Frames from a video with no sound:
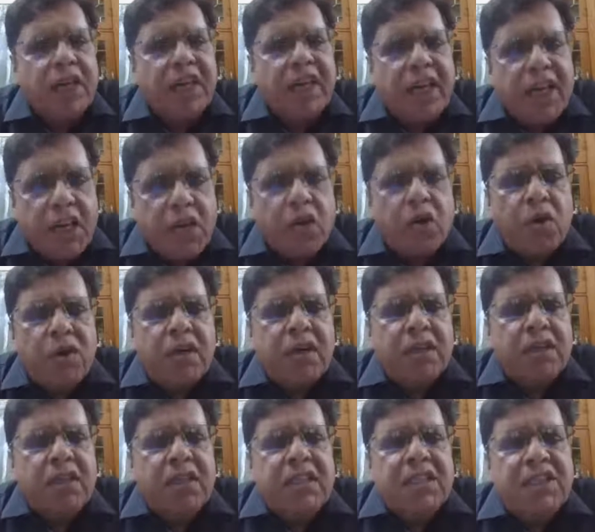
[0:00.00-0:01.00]

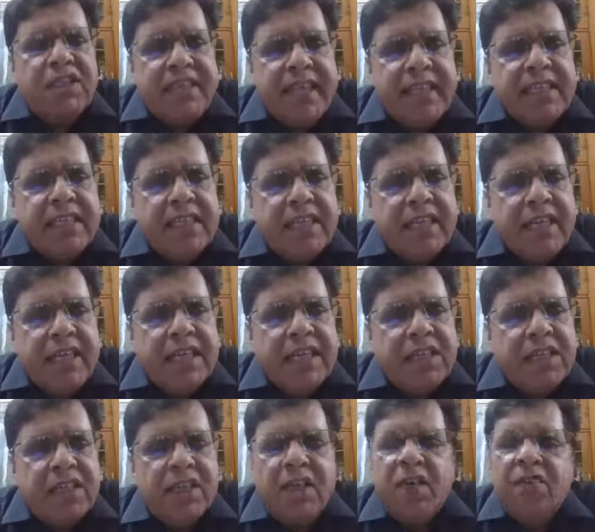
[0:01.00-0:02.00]
cannot change the
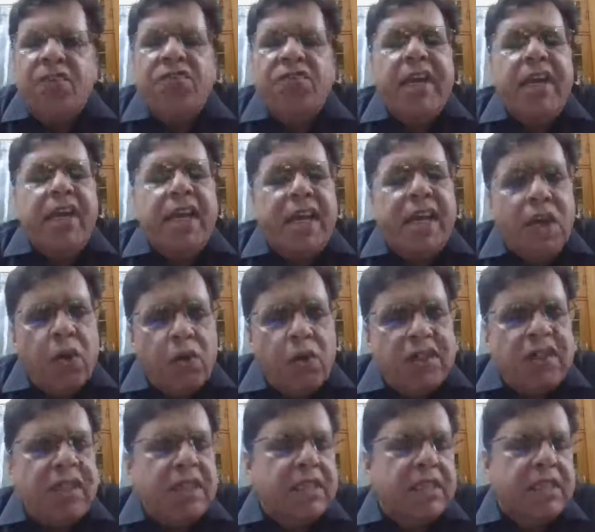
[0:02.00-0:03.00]
age, we cannot
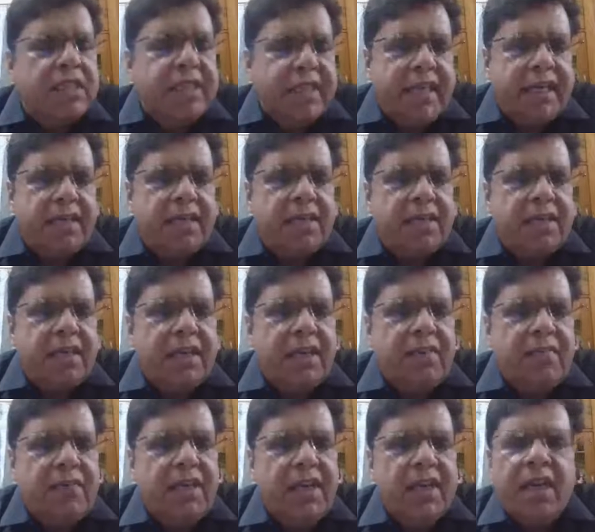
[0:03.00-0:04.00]
change the sex,
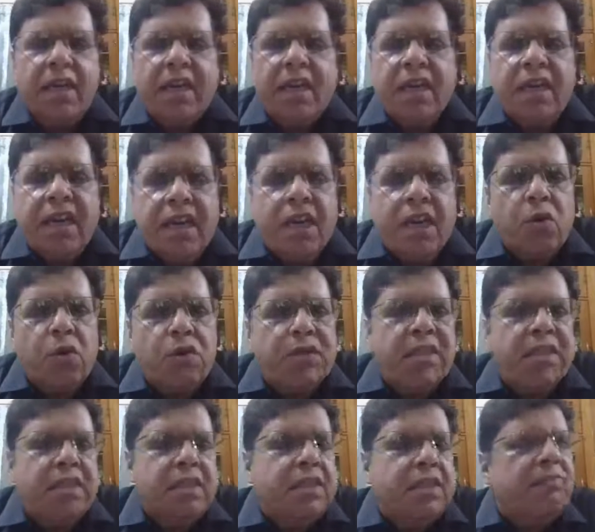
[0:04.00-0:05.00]
and we cannot
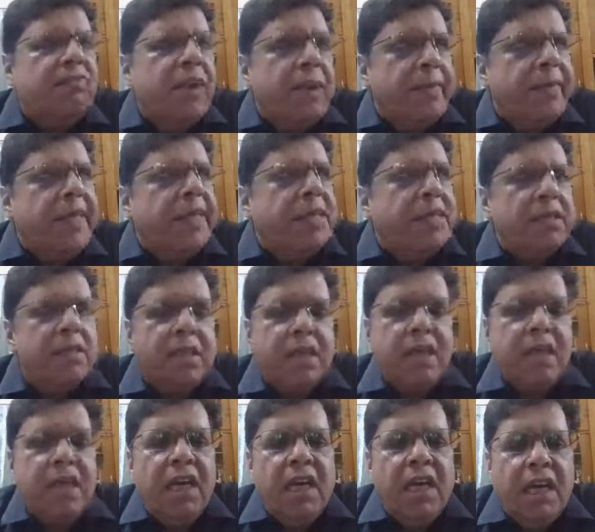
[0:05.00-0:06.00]
change the family
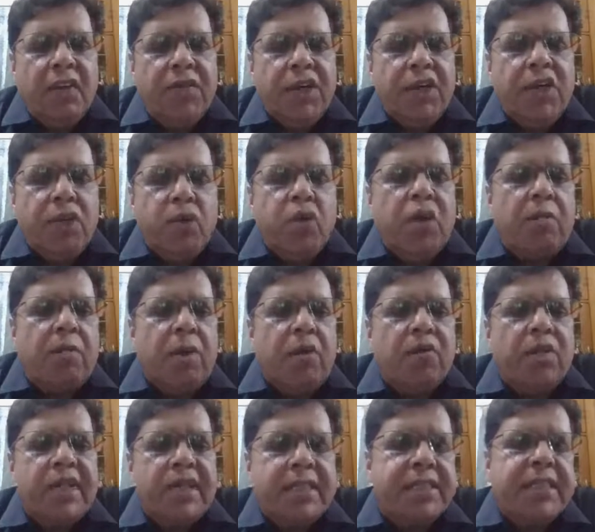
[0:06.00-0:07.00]
history. If we talk
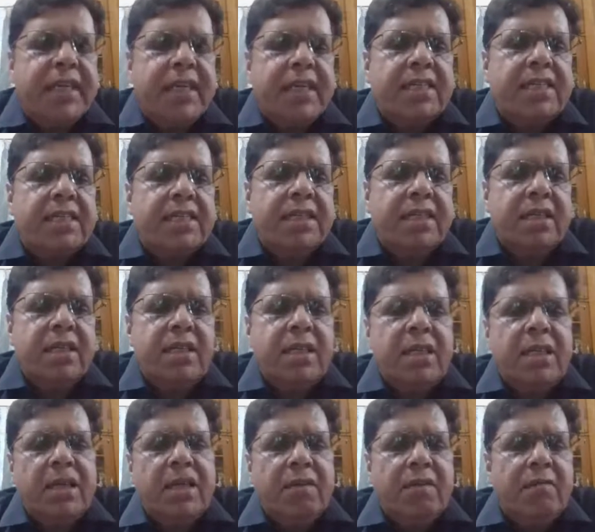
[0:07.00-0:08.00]
about the sex,
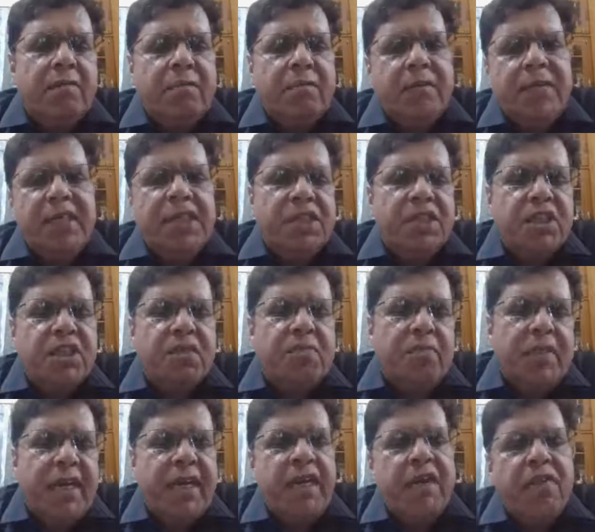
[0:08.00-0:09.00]
means
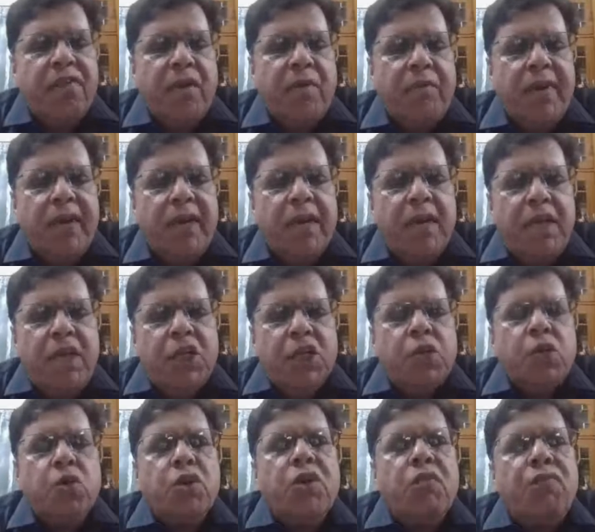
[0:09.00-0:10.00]
male and female.
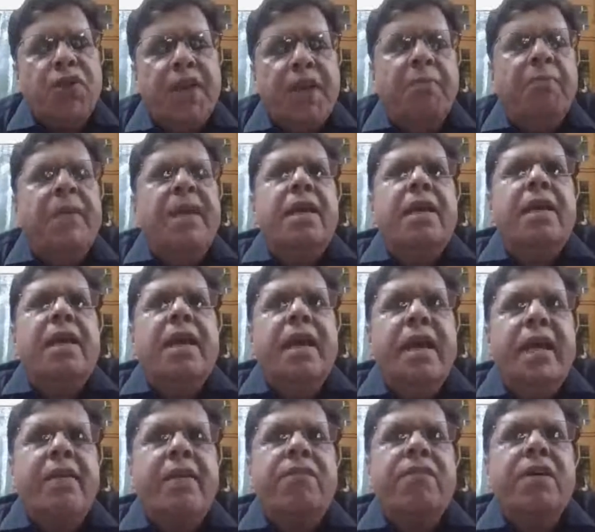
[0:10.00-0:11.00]
So the female
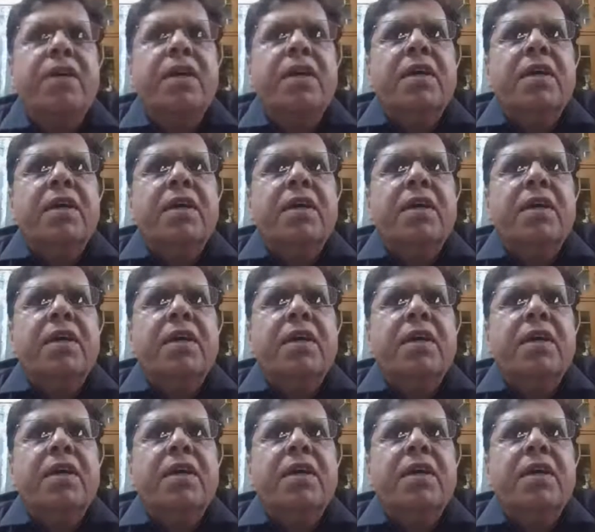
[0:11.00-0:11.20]
have